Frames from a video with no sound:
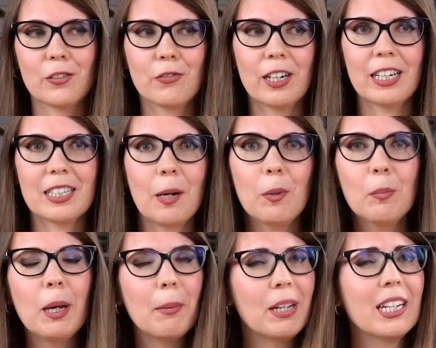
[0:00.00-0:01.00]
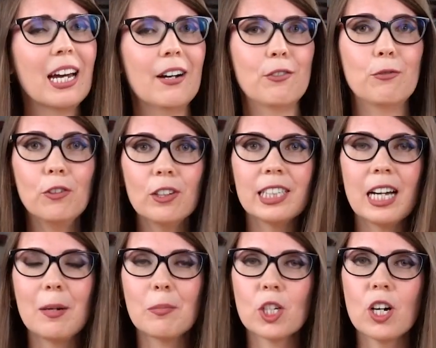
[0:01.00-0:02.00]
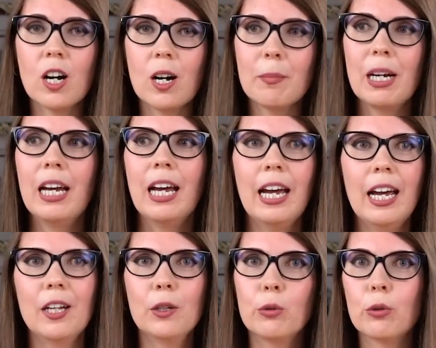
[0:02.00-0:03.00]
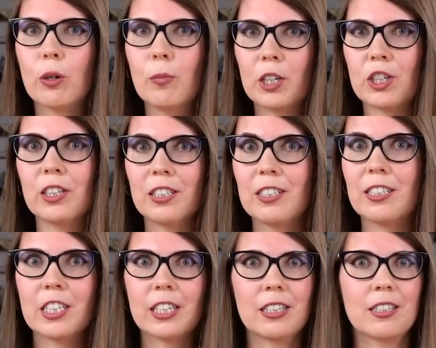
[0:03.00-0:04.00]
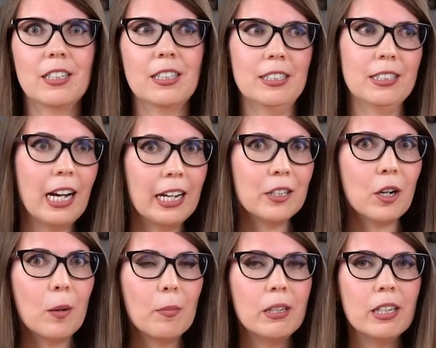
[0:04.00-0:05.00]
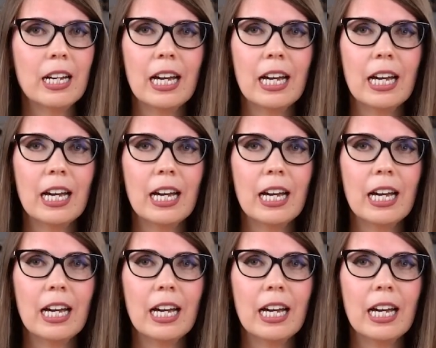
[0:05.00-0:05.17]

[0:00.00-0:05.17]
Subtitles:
For example, maybe they have a full-time job and do commissions just as a side hobby,